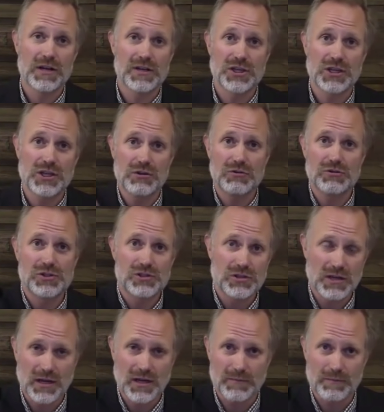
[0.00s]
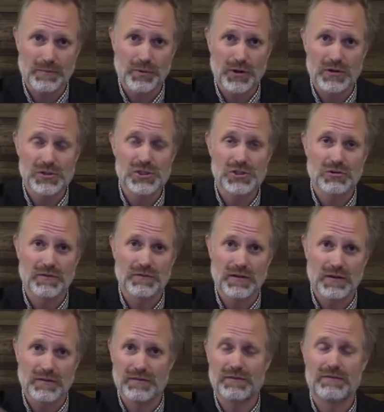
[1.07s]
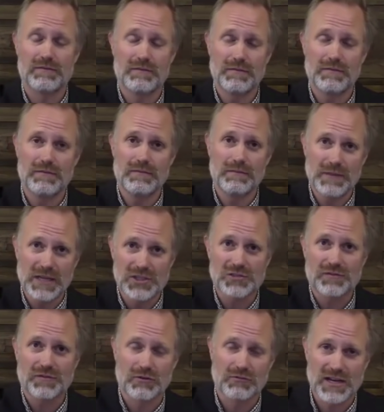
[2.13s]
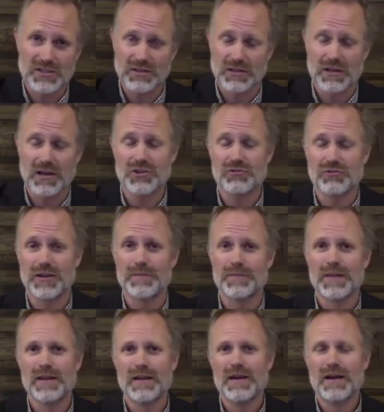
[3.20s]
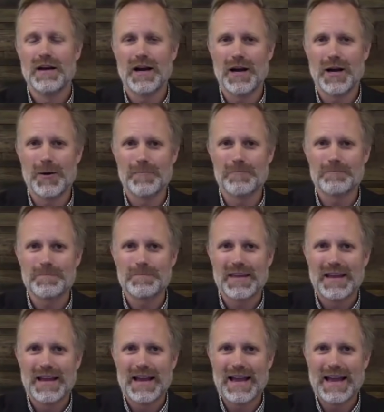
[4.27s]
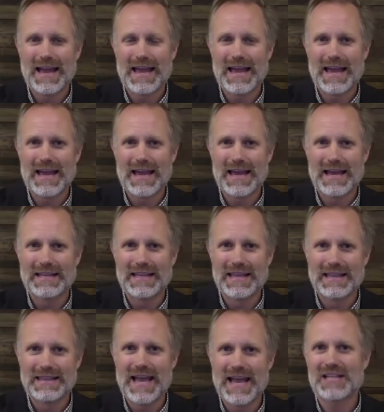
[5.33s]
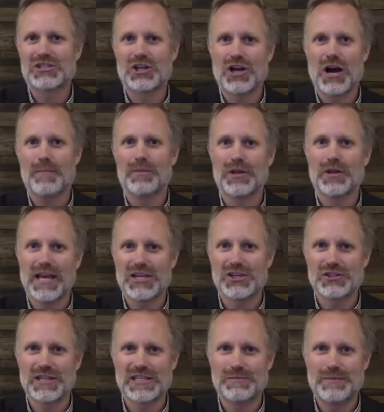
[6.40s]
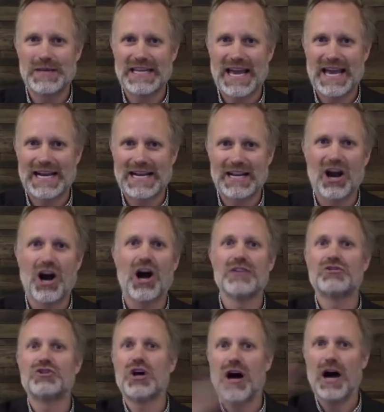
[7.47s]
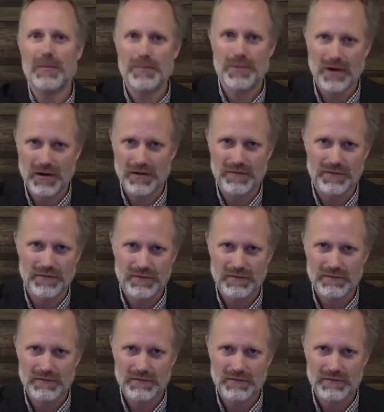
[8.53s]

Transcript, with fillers: is a huge um, producer of, of, meats for the rest of the country. Um, and, and that's a complication that's being added on top of